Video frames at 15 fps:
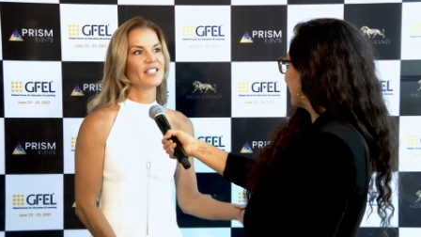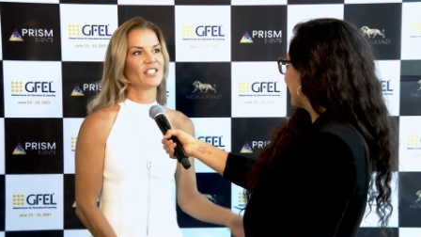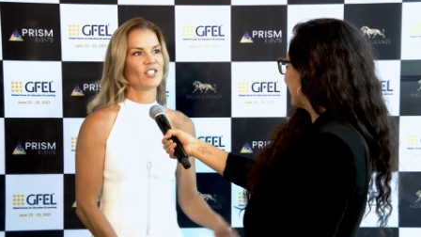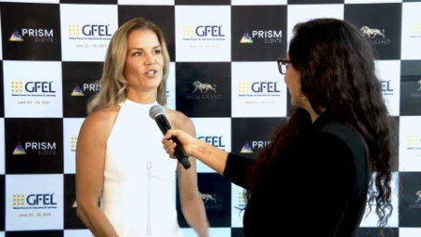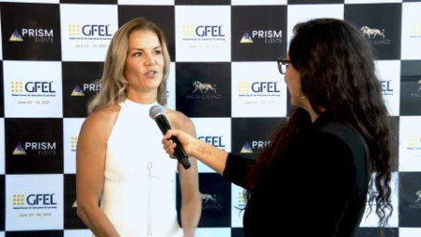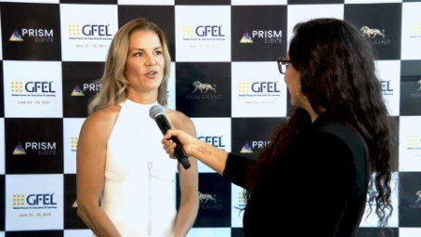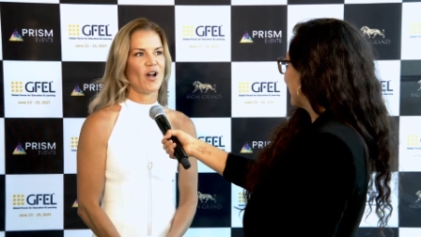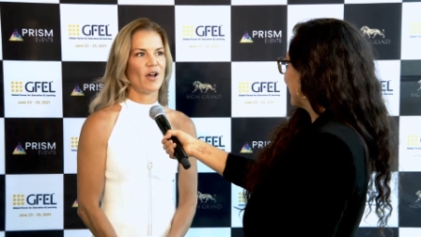
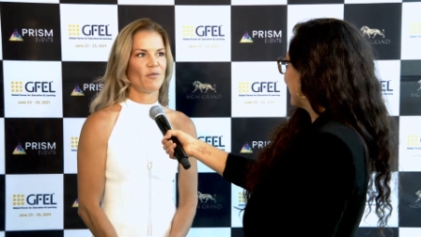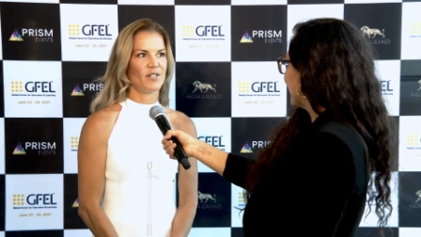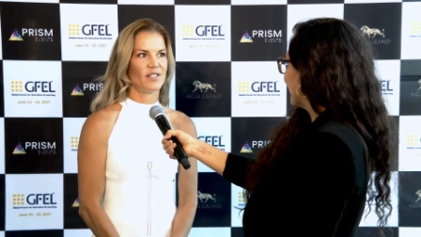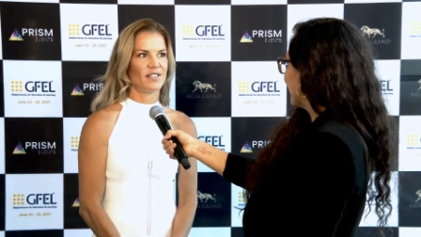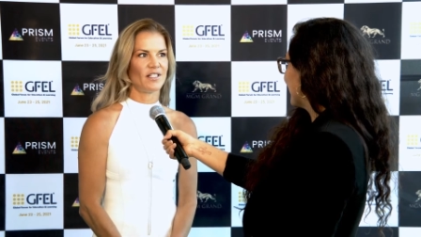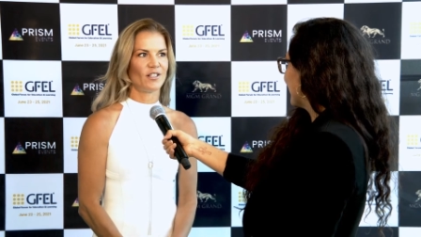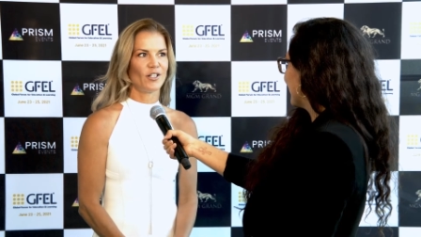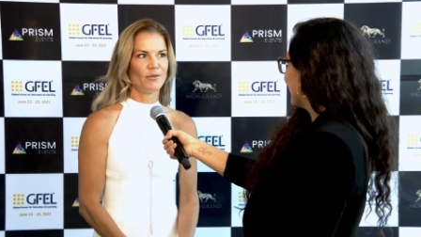So I
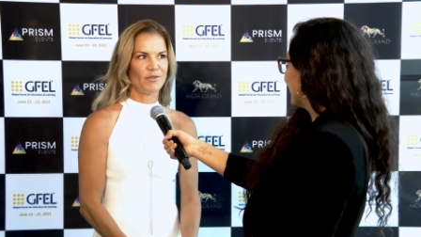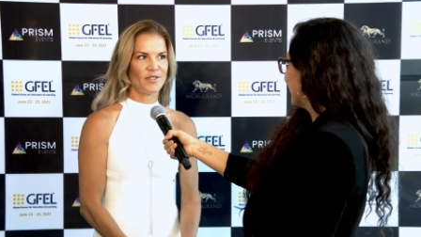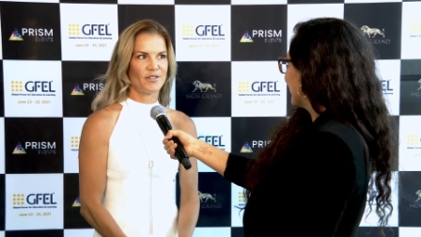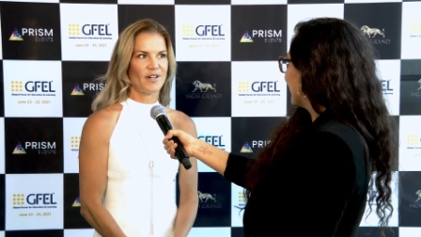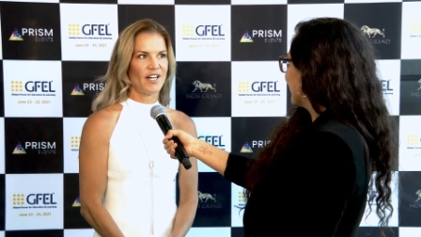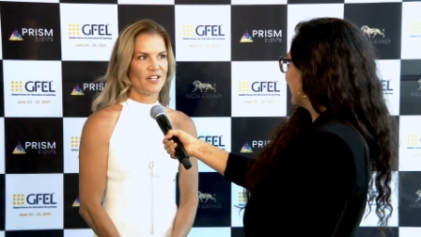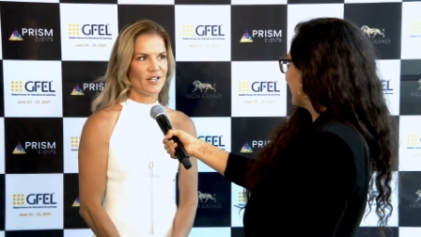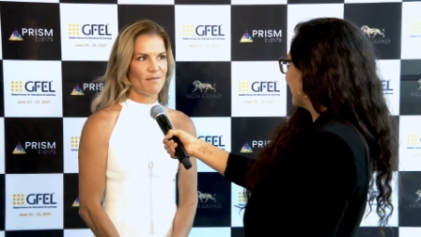was the global
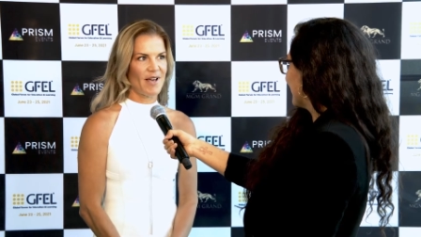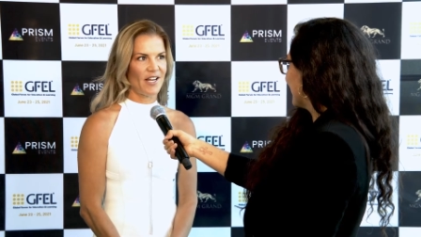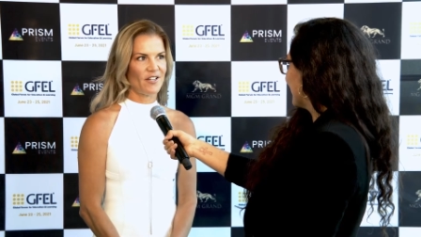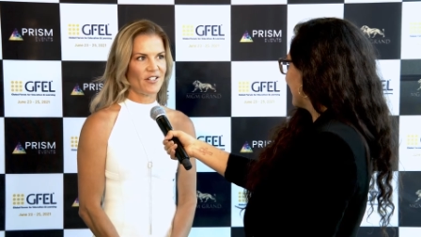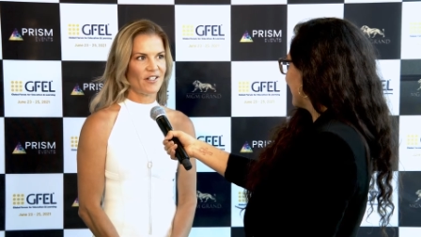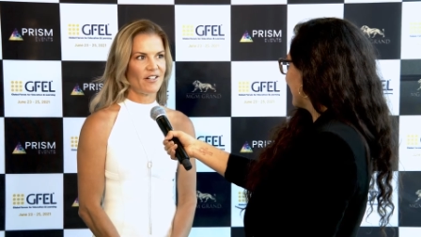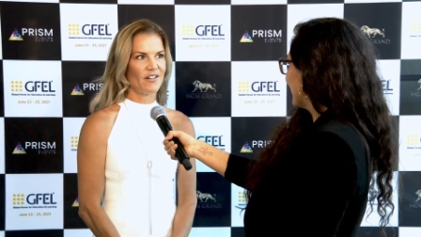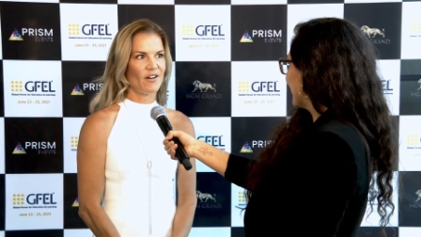strategy
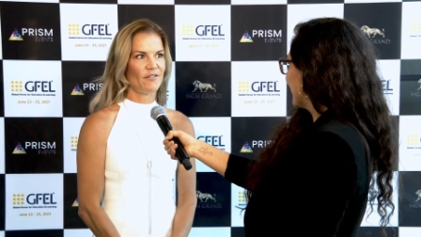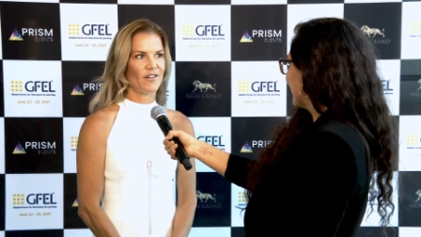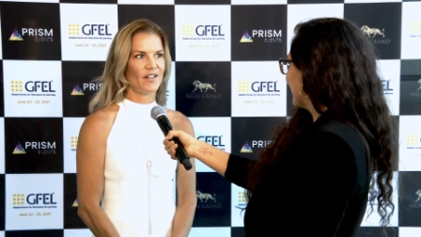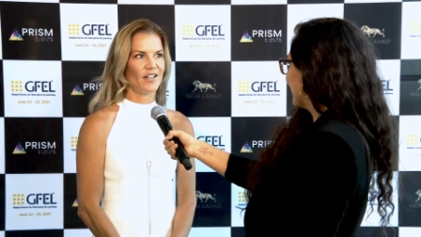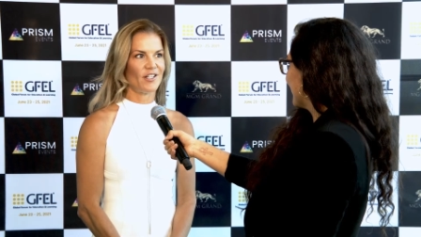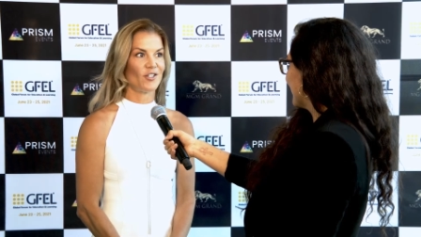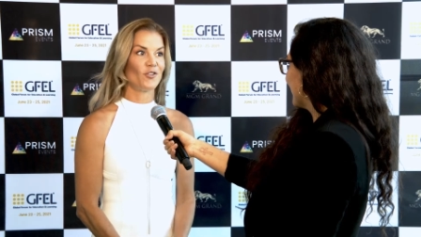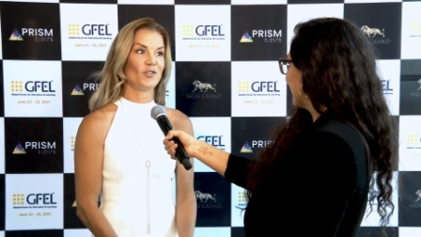manager of
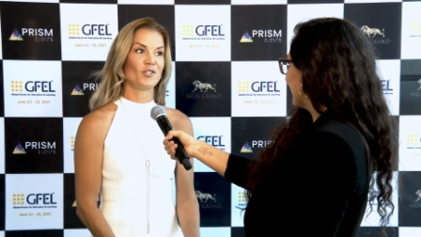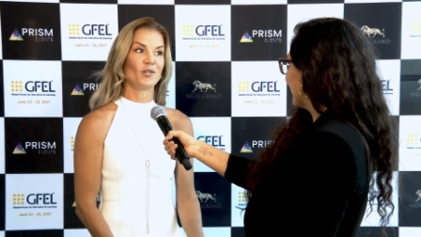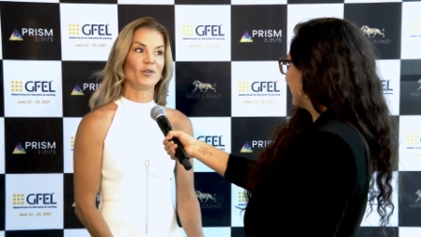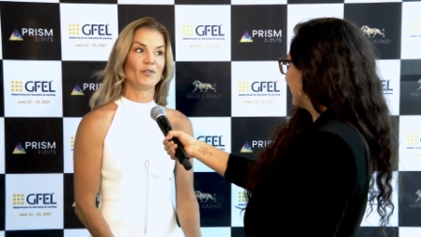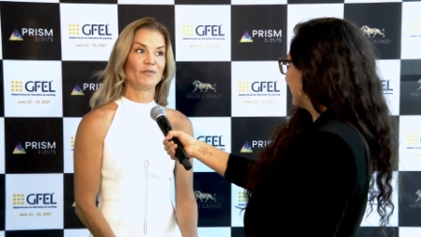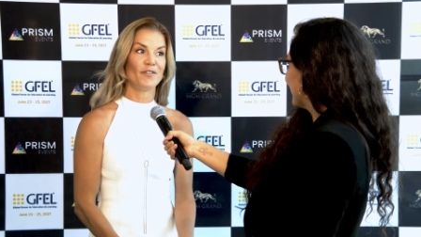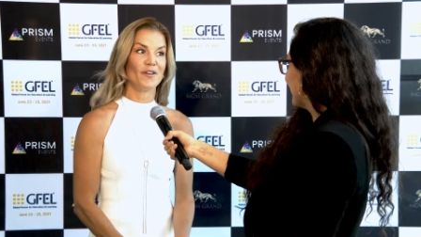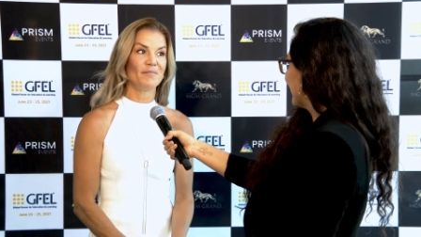a huge
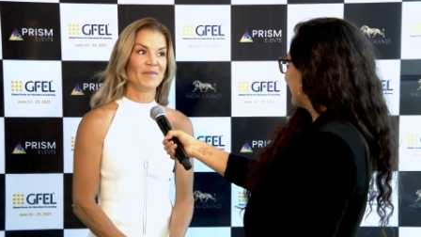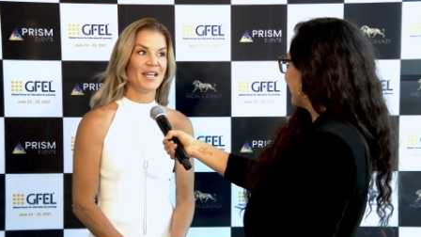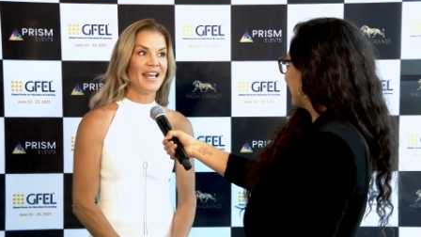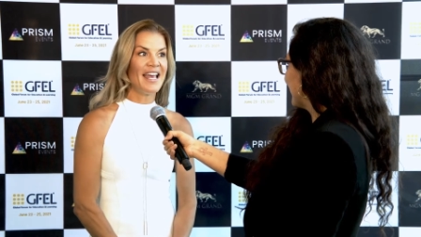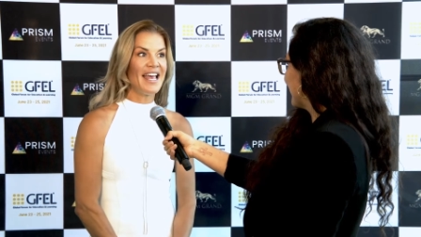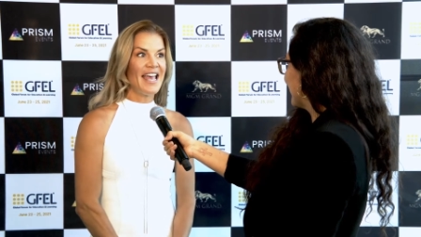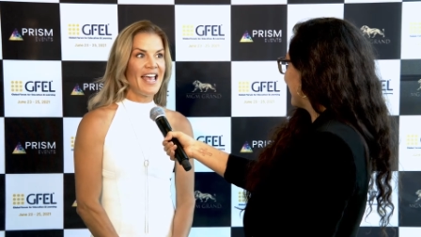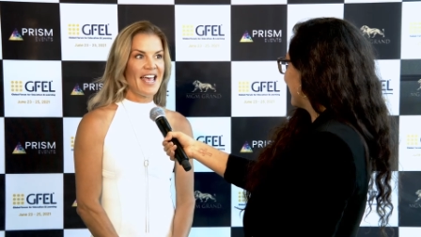law firm
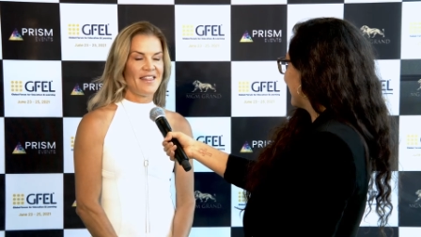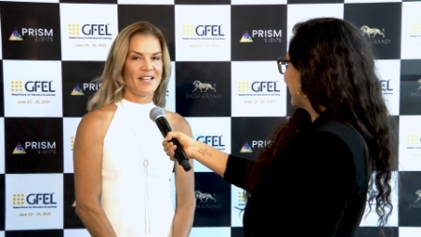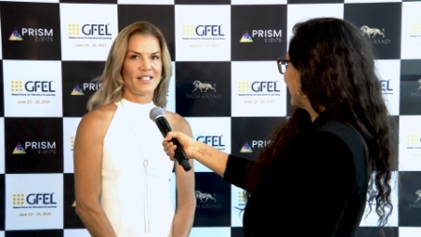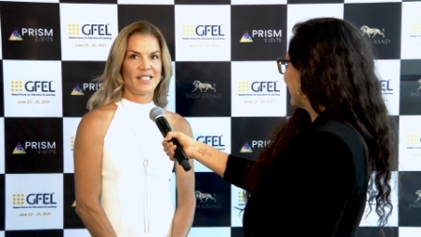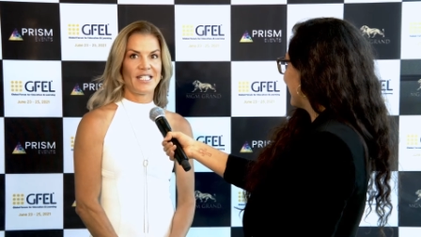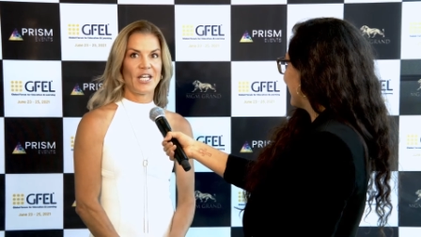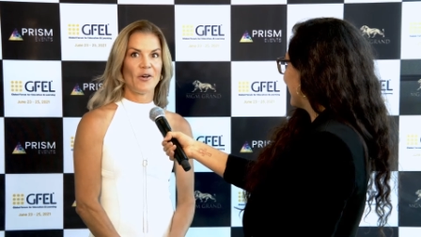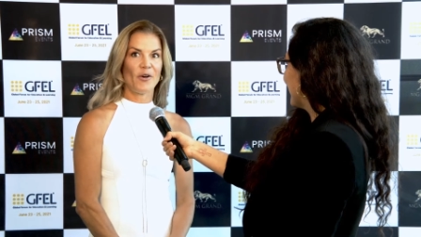and then
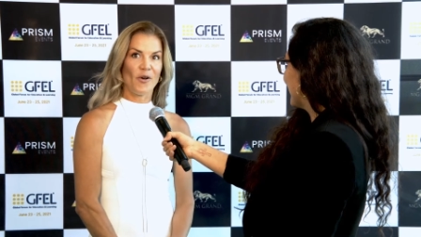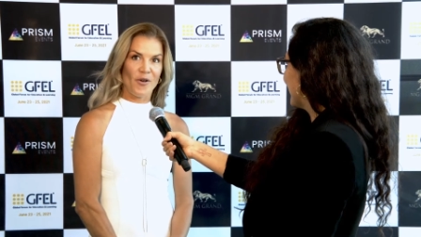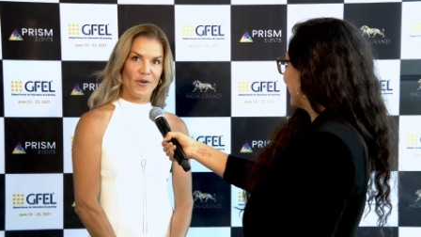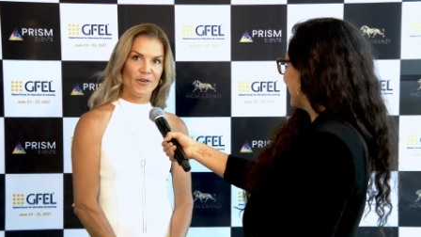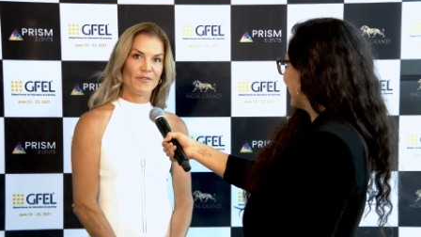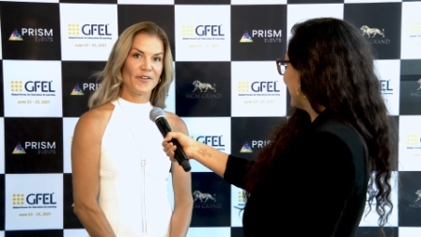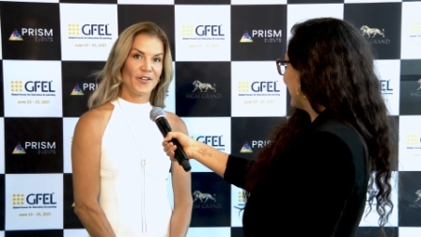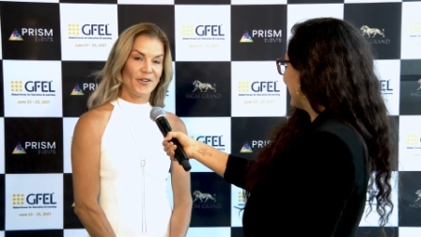
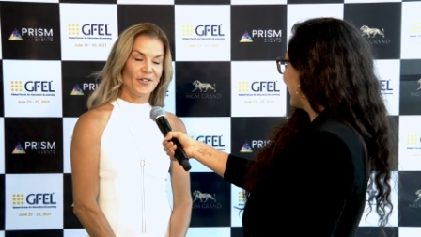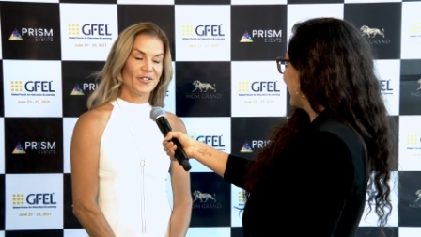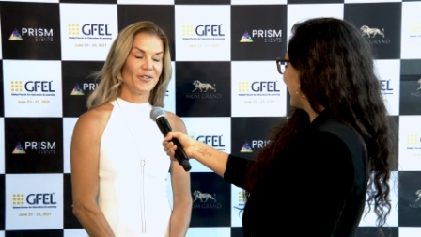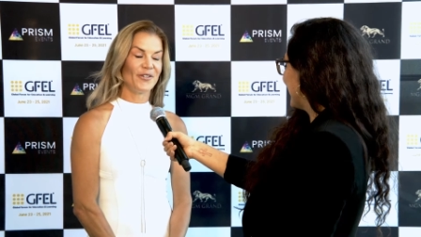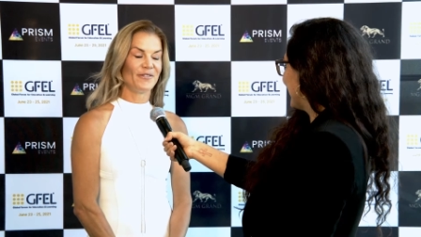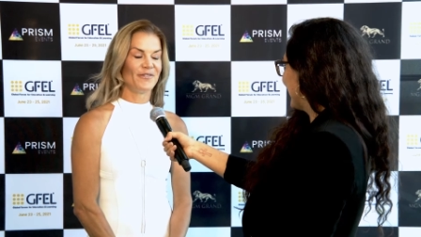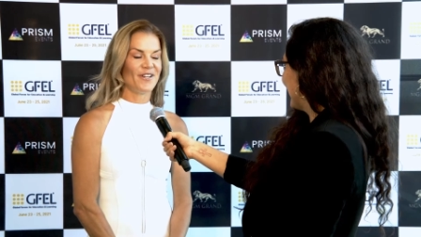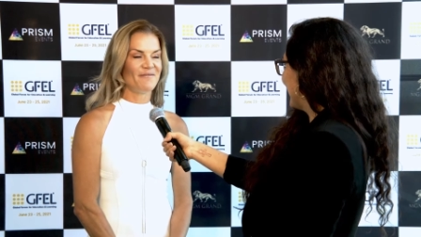COO of a huge
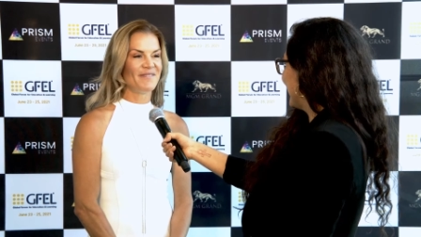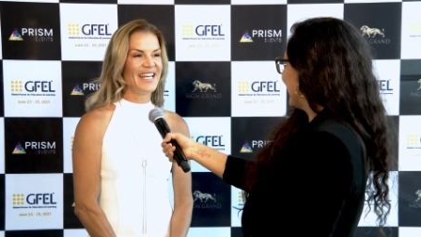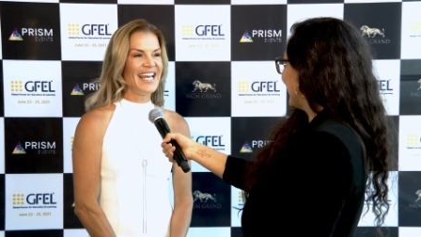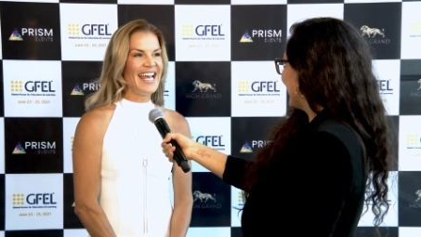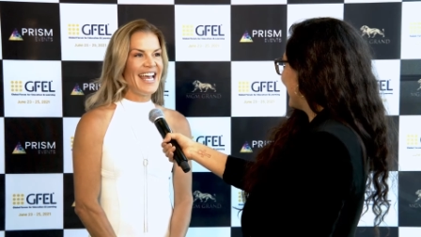law firm.